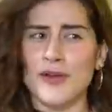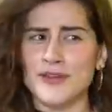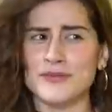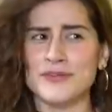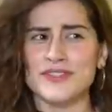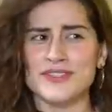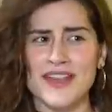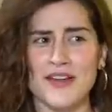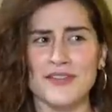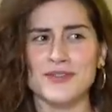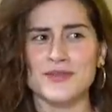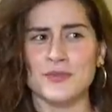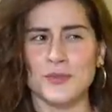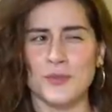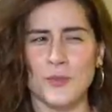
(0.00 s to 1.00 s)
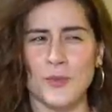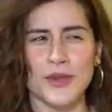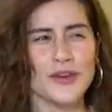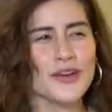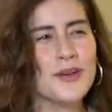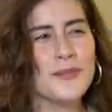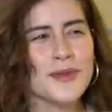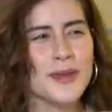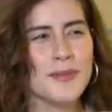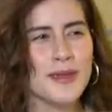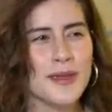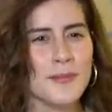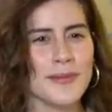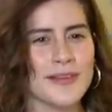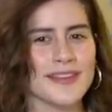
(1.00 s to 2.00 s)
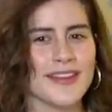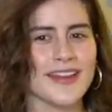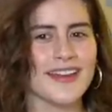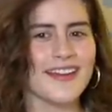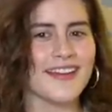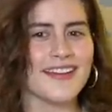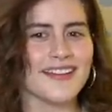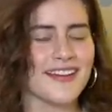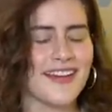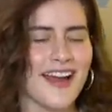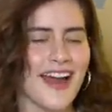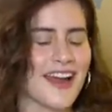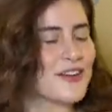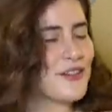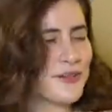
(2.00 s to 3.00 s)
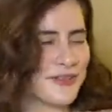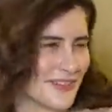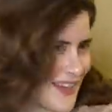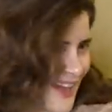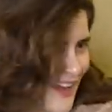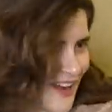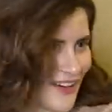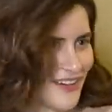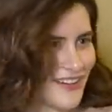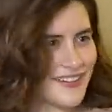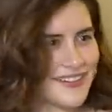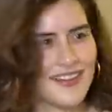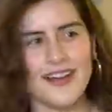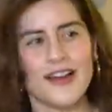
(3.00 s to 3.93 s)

bras, which sounds weird maybe, but, like, I don't care.